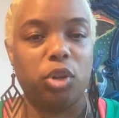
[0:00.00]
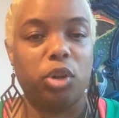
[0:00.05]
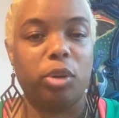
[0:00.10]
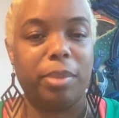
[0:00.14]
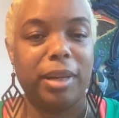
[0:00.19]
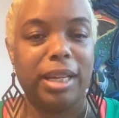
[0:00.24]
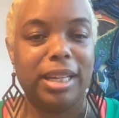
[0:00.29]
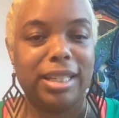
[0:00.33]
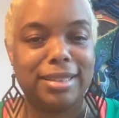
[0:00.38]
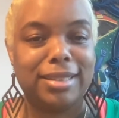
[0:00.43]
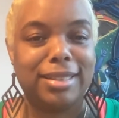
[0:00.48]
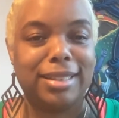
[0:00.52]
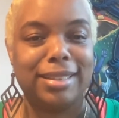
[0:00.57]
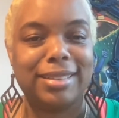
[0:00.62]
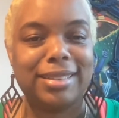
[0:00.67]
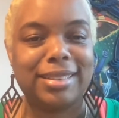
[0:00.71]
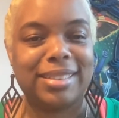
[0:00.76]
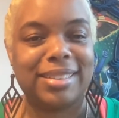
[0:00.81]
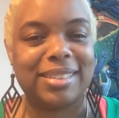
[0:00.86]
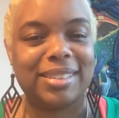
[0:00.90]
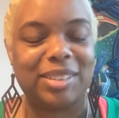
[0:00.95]
Your
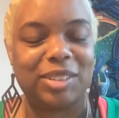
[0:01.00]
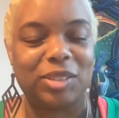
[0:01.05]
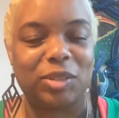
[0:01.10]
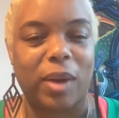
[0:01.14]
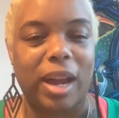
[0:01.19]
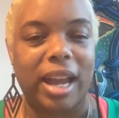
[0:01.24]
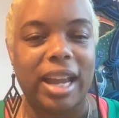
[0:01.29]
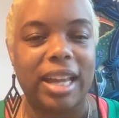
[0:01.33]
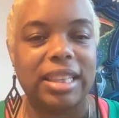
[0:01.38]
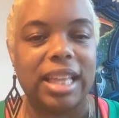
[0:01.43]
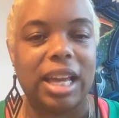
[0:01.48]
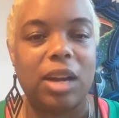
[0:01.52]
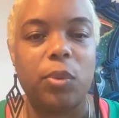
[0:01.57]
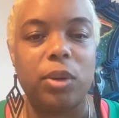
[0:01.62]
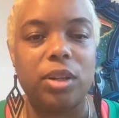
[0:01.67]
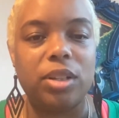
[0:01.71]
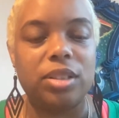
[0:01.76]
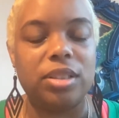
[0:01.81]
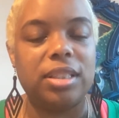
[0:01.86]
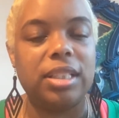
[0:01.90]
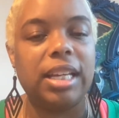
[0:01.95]
business, right? They
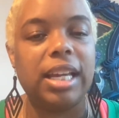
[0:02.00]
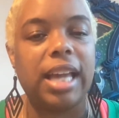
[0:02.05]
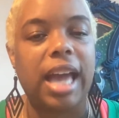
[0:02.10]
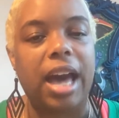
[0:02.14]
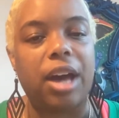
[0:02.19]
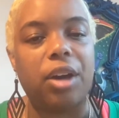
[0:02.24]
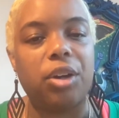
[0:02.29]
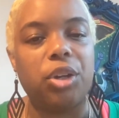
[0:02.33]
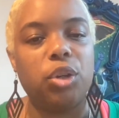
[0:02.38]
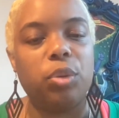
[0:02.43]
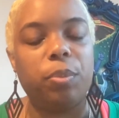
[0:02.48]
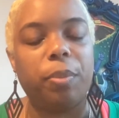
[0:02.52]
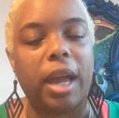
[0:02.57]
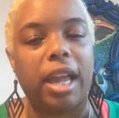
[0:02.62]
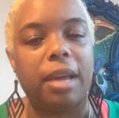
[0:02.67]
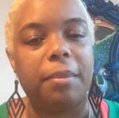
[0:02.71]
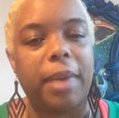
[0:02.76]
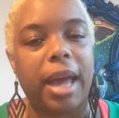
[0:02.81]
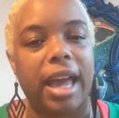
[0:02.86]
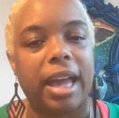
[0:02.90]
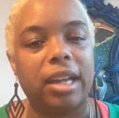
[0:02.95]
want to see how you pay
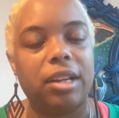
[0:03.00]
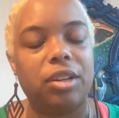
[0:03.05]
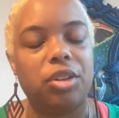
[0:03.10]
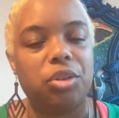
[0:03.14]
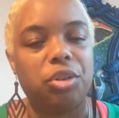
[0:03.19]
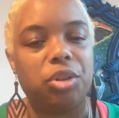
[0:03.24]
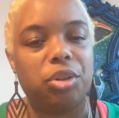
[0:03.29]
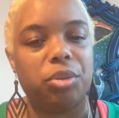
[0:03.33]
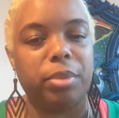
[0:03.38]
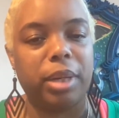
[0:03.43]
back your